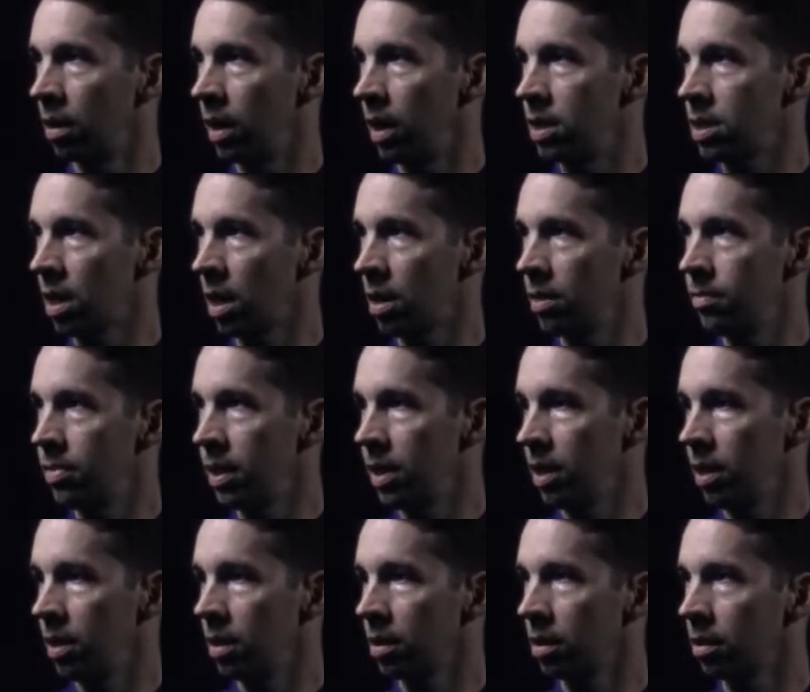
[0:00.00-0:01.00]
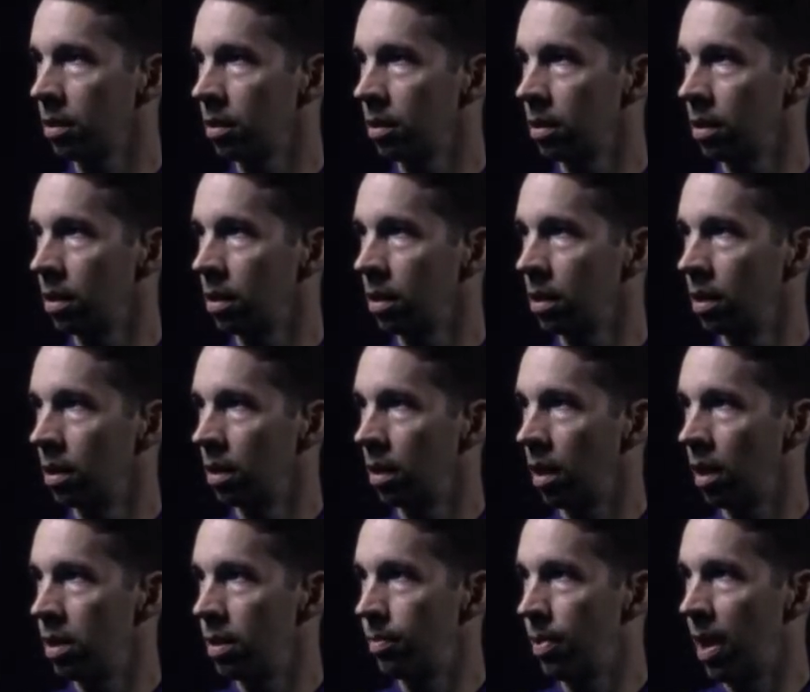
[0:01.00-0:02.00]
it's going to be
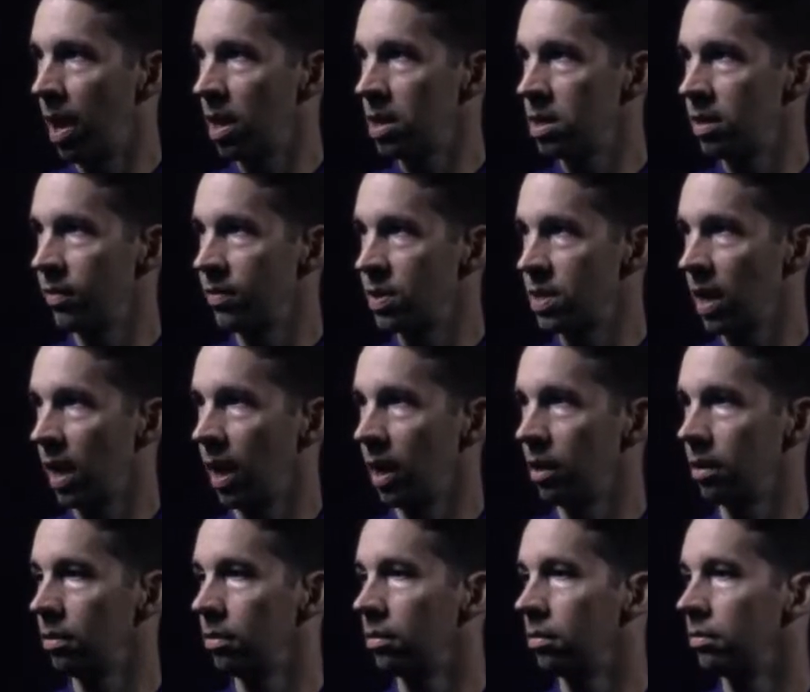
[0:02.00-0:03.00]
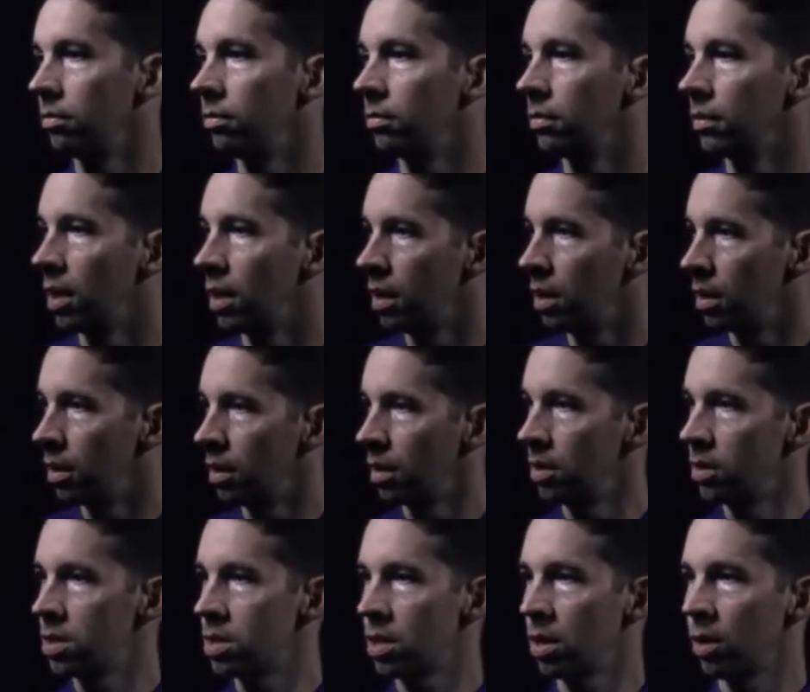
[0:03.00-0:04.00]
on the positive side.
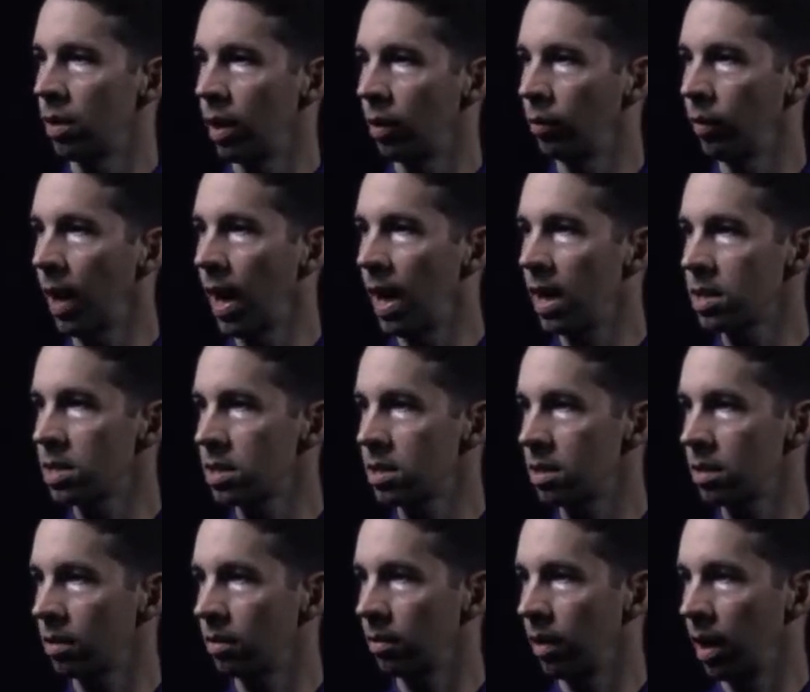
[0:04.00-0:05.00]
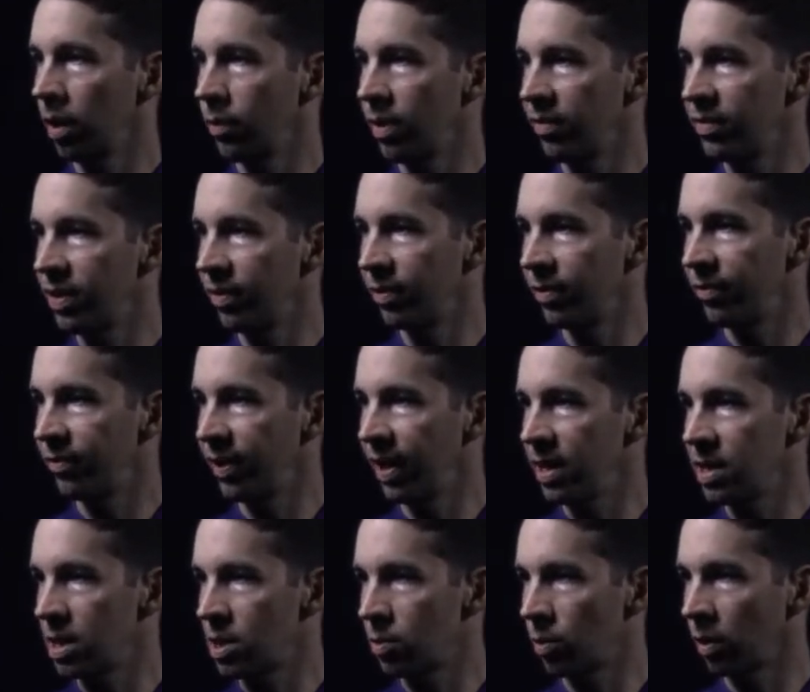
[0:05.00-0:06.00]
So at rest, right, we have different
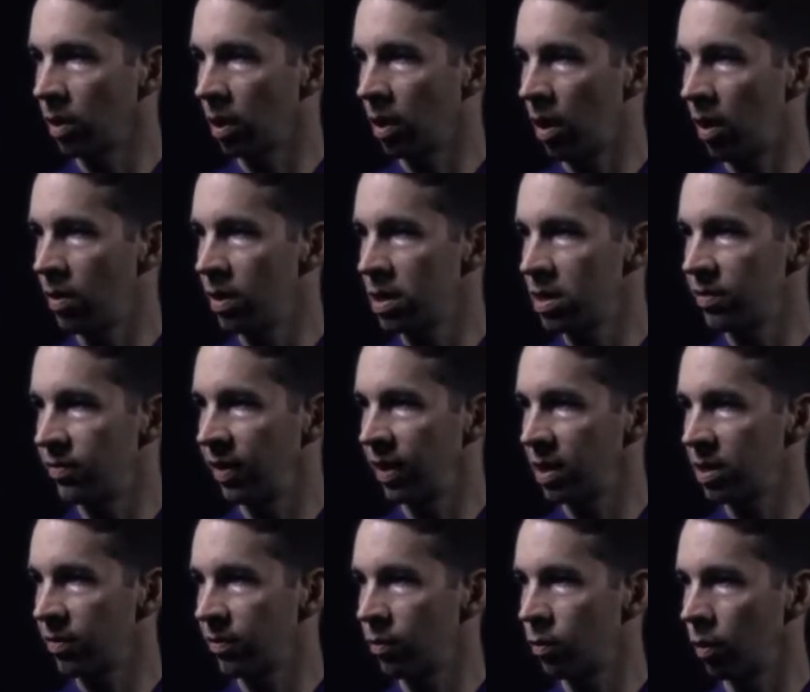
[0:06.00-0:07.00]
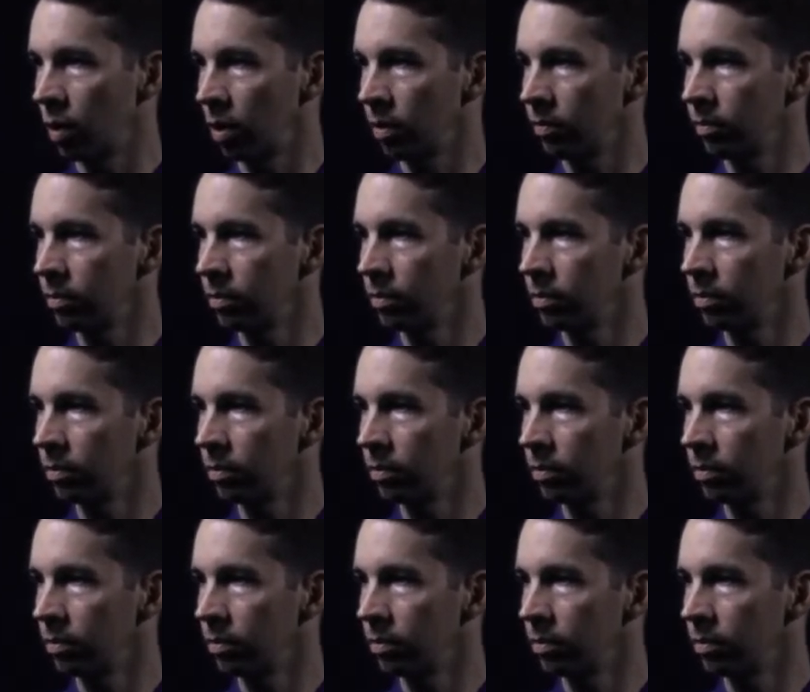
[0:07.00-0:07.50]
phases. We're going to call this phase 4.